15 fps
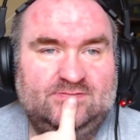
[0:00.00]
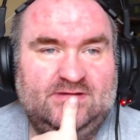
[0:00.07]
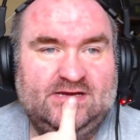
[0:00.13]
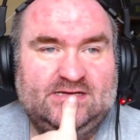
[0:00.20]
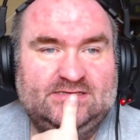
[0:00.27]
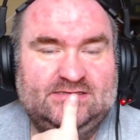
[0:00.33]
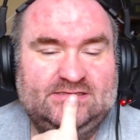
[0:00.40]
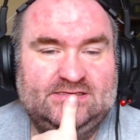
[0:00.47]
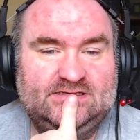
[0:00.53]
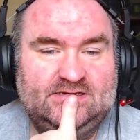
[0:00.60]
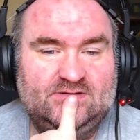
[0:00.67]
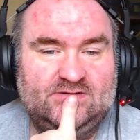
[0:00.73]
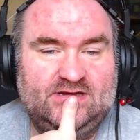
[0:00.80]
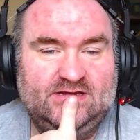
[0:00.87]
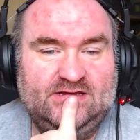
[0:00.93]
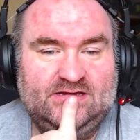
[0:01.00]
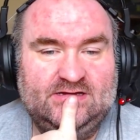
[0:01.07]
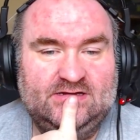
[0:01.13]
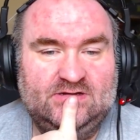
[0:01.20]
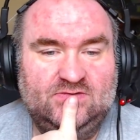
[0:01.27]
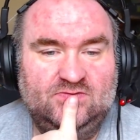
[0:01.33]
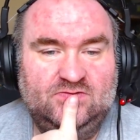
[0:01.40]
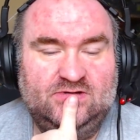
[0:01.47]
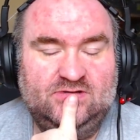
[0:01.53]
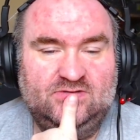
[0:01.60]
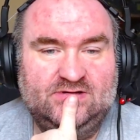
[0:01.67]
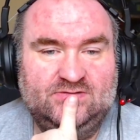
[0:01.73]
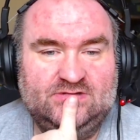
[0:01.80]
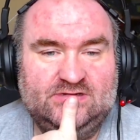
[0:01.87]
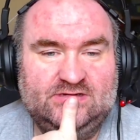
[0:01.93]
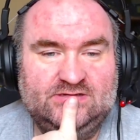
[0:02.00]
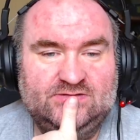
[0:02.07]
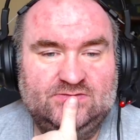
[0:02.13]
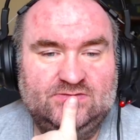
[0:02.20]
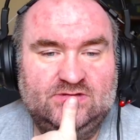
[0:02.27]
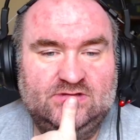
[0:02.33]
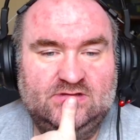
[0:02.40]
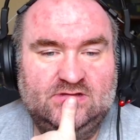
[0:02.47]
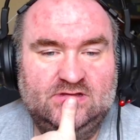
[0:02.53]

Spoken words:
I considering here? What do I want to do?